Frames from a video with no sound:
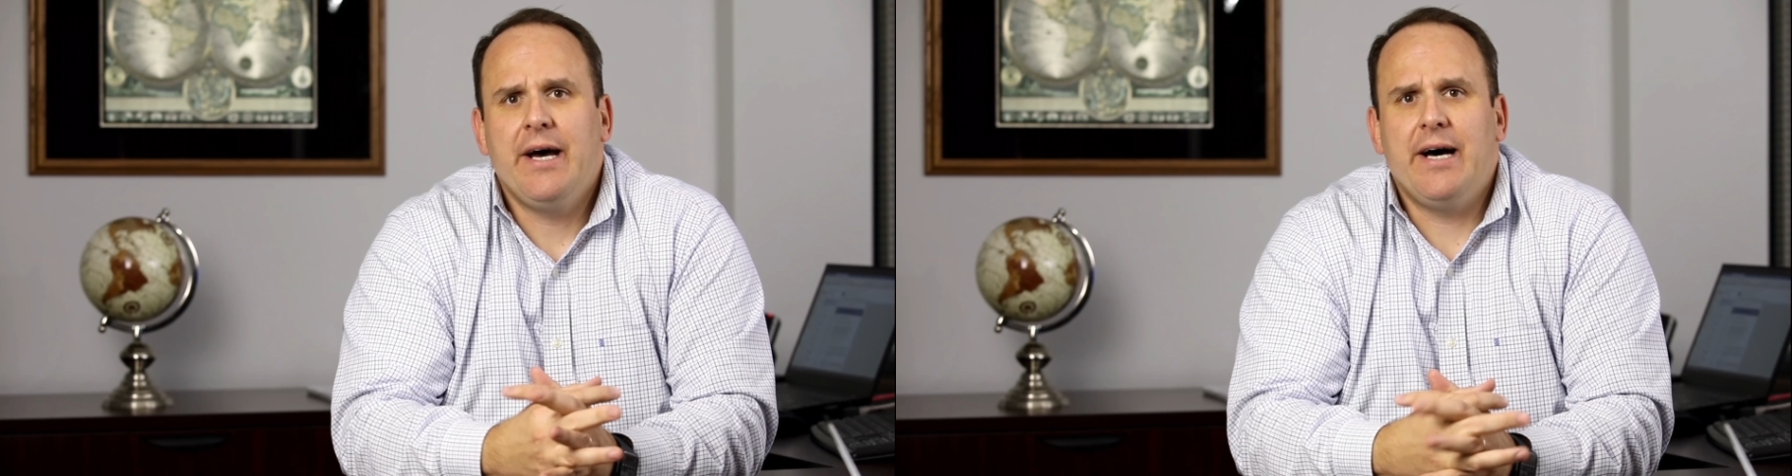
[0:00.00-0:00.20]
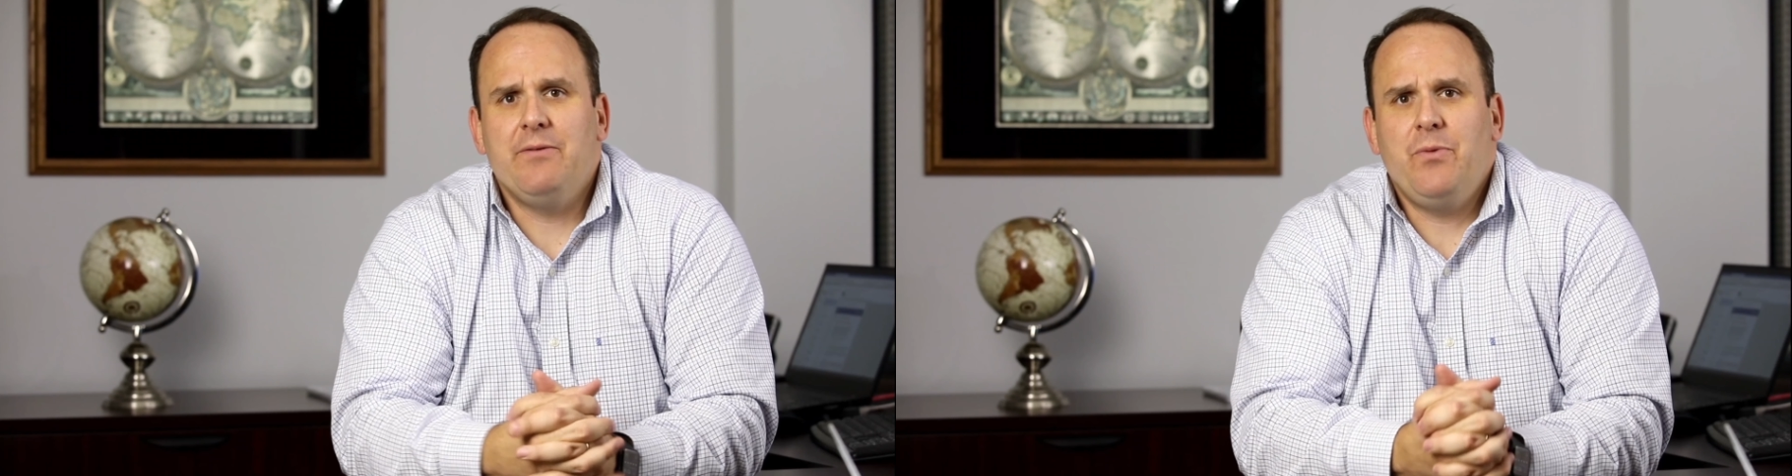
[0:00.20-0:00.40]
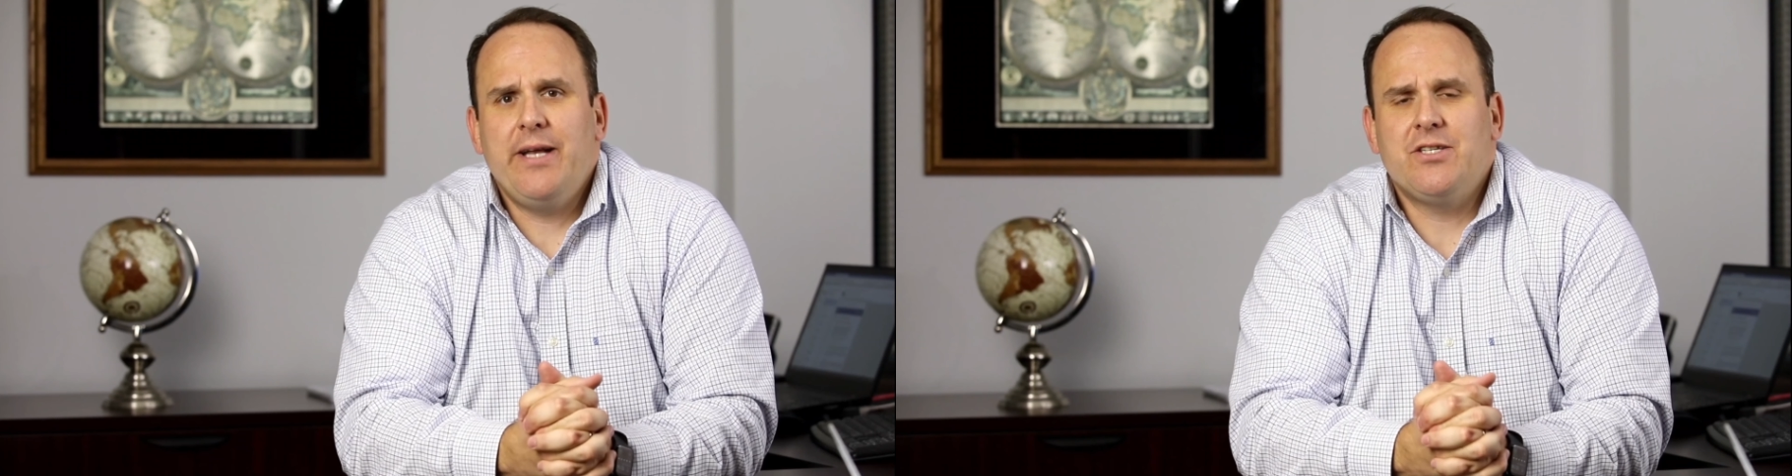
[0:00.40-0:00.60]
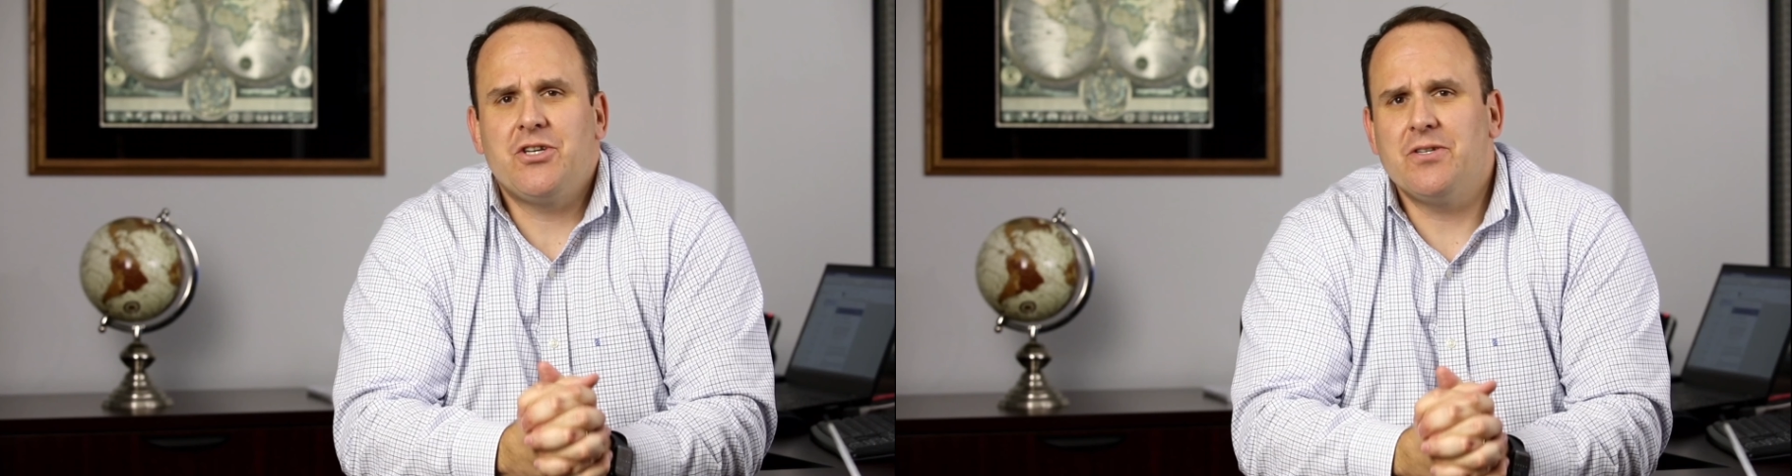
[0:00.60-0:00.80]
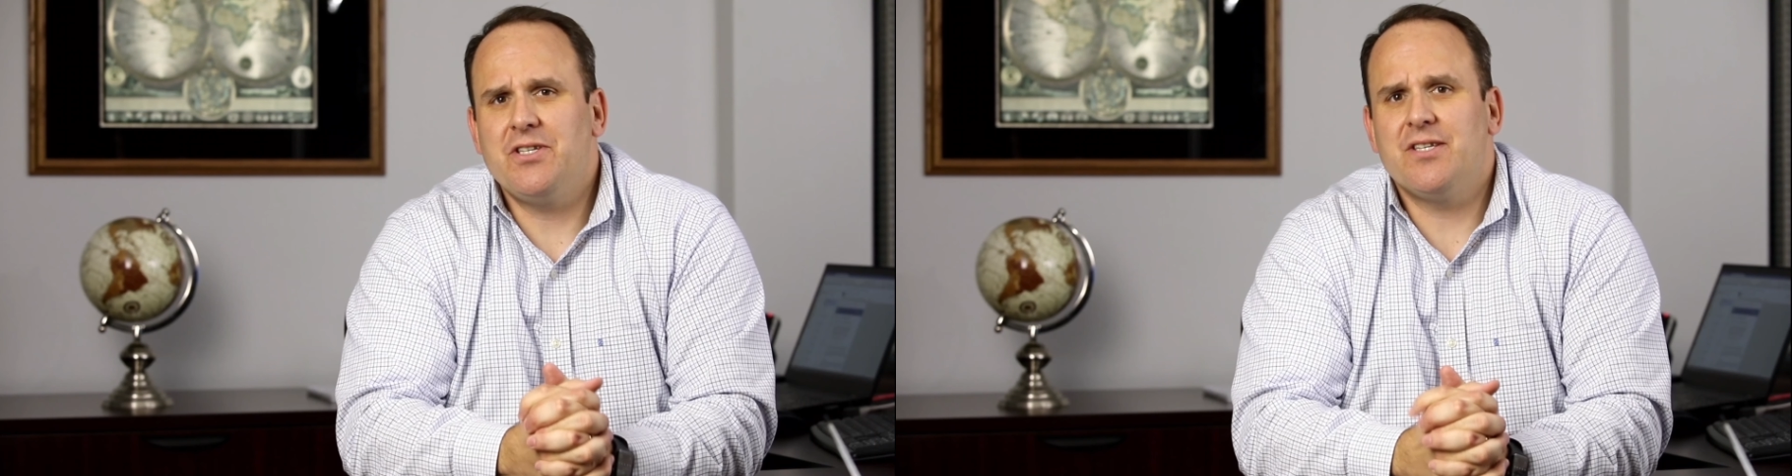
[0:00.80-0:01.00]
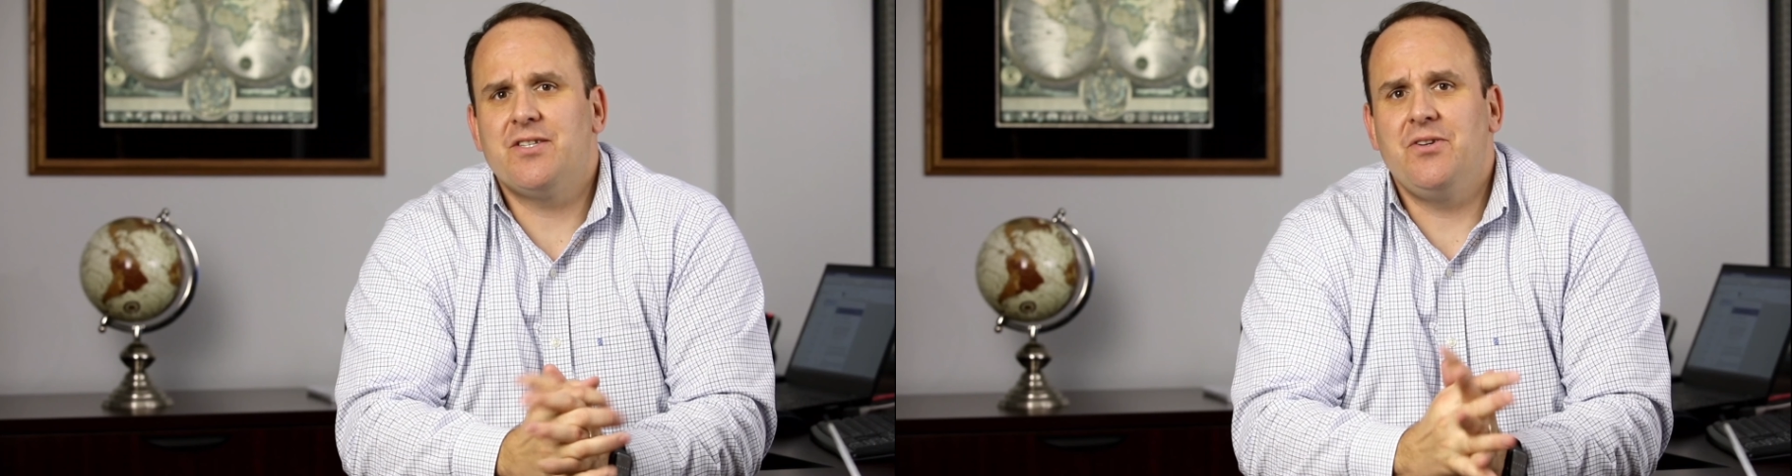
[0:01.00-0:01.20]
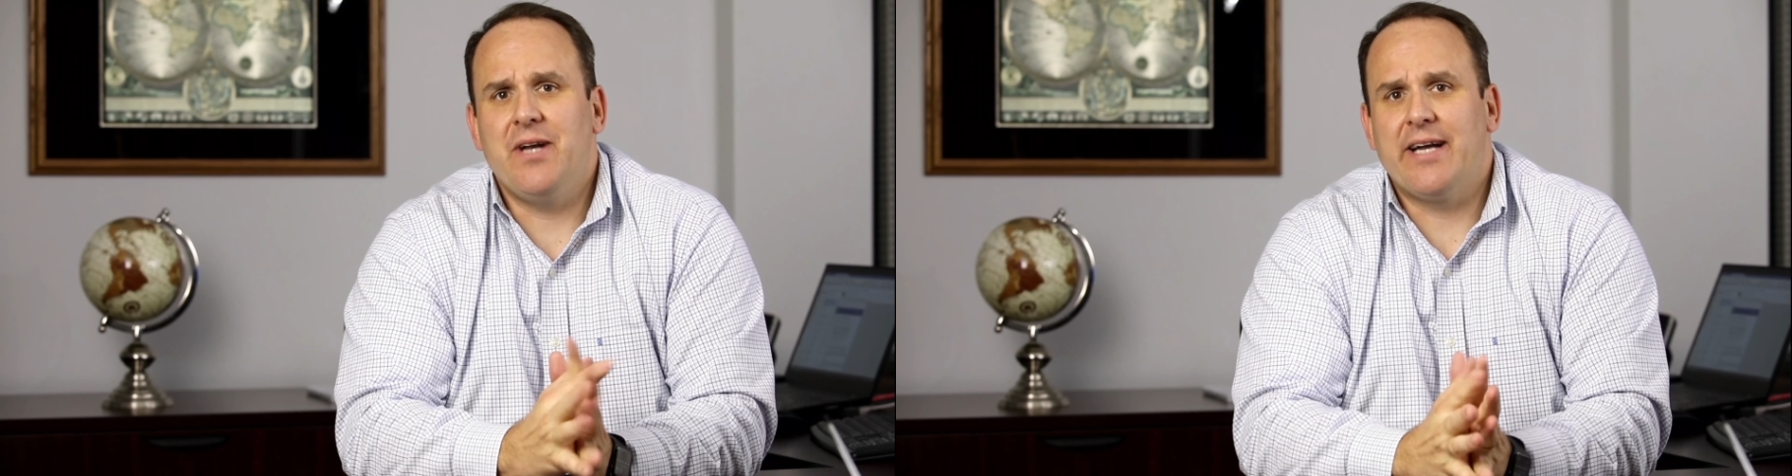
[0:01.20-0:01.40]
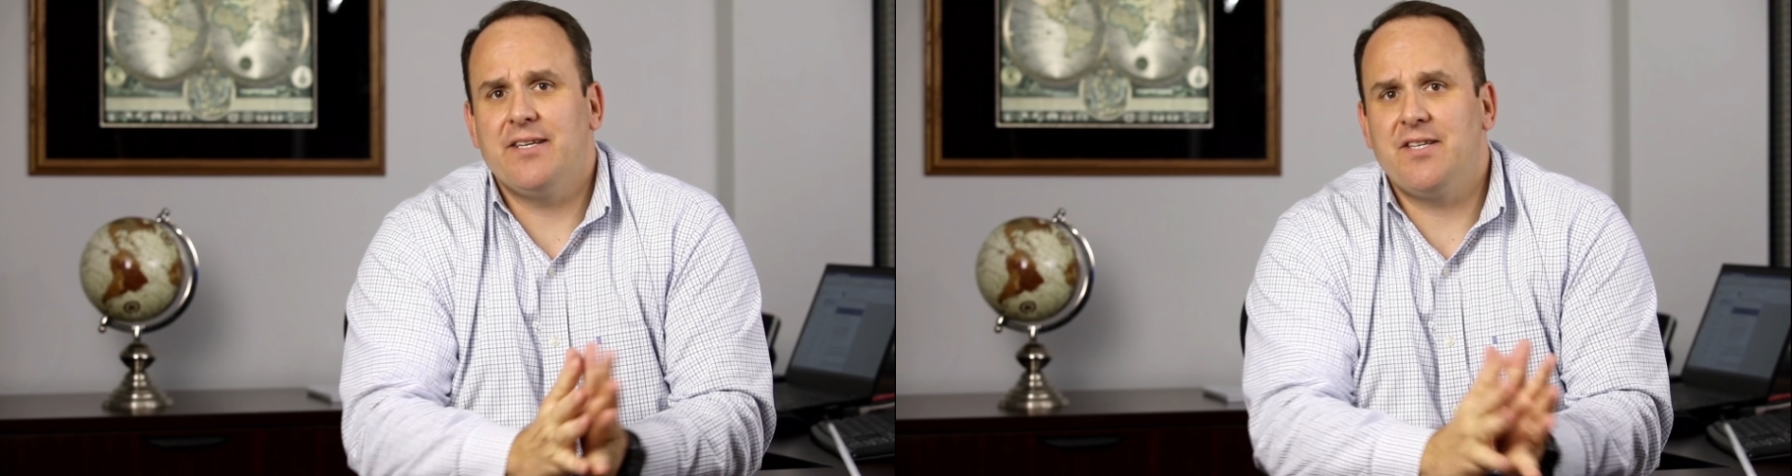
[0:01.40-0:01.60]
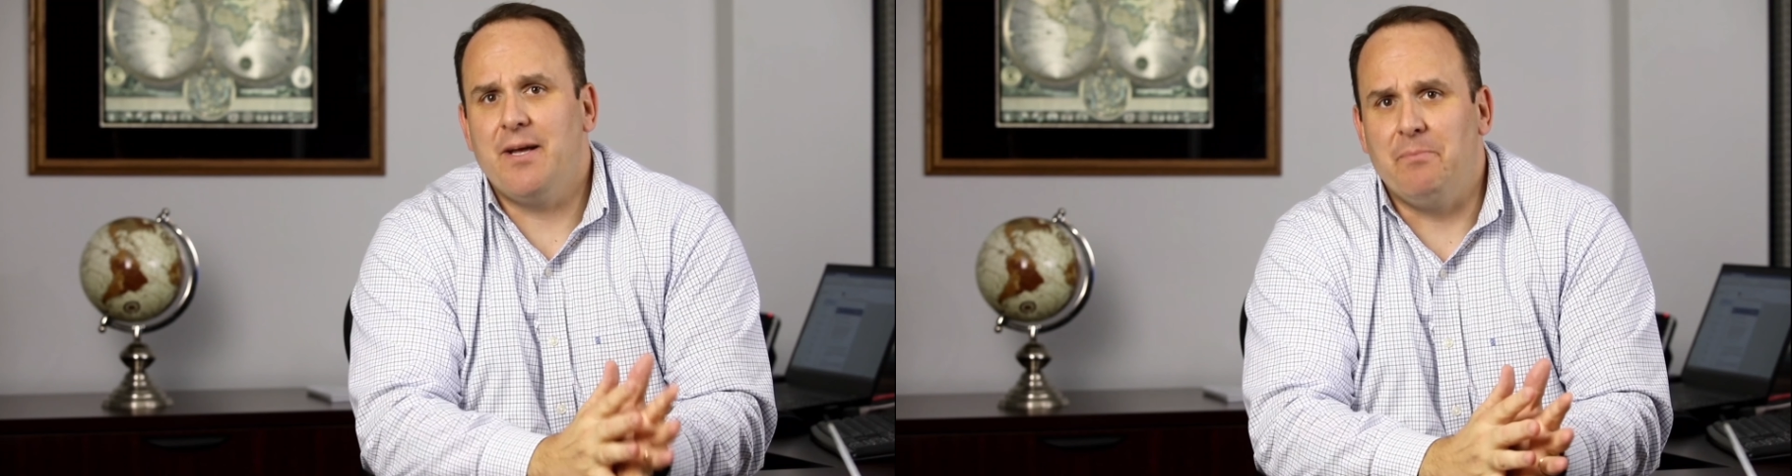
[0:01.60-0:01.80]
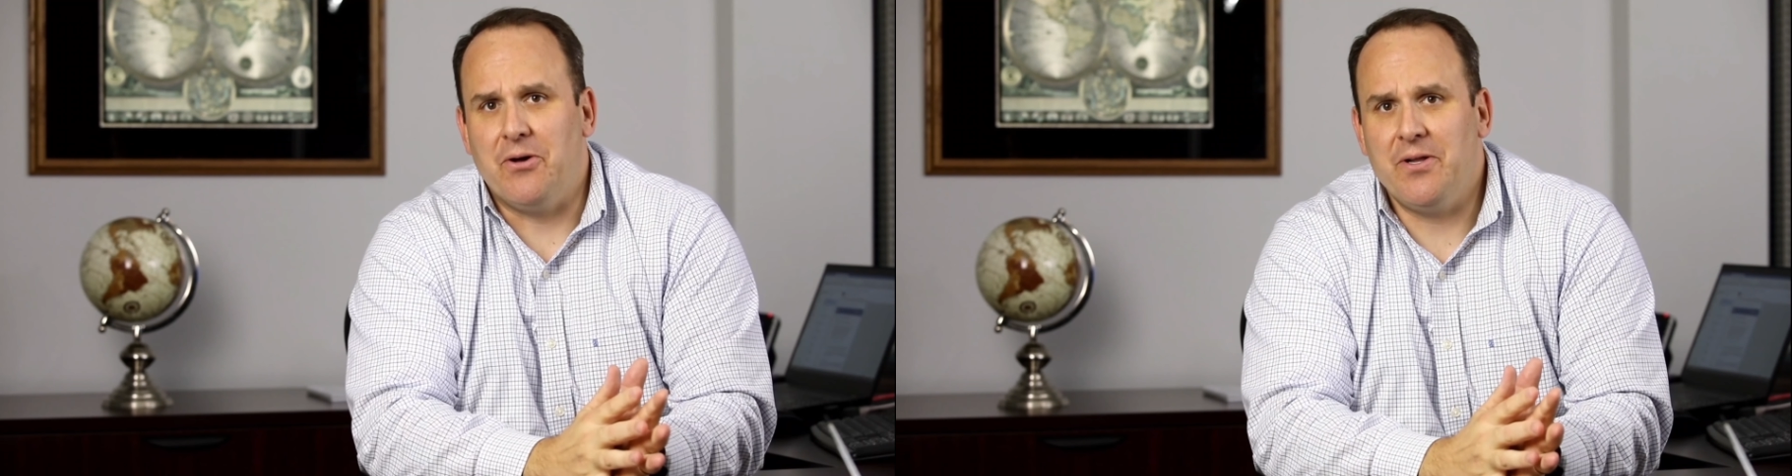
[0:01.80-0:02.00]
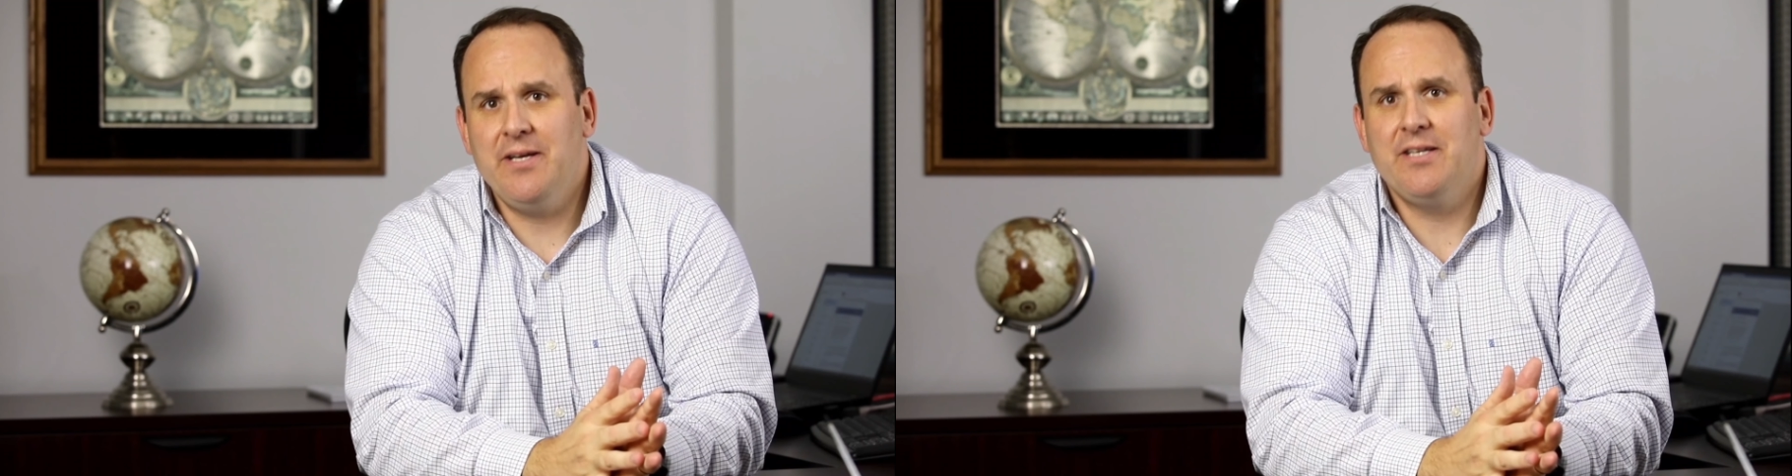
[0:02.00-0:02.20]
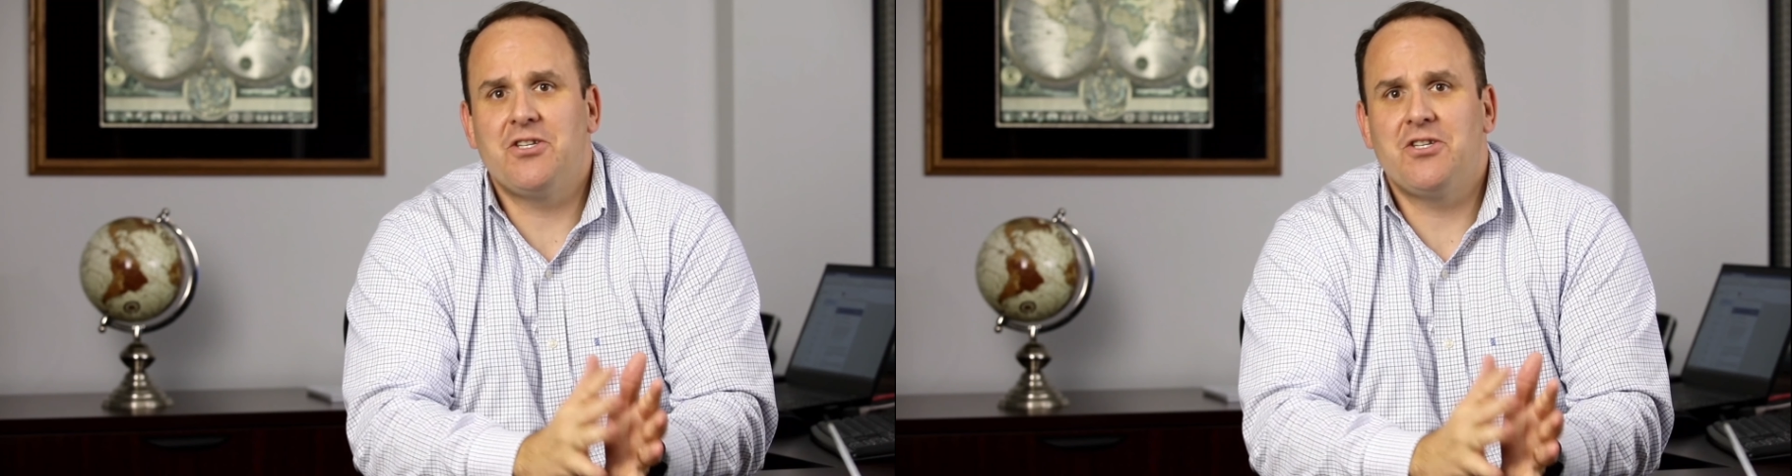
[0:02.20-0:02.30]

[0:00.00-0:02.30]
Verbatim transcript: uh, when churches do not assemble,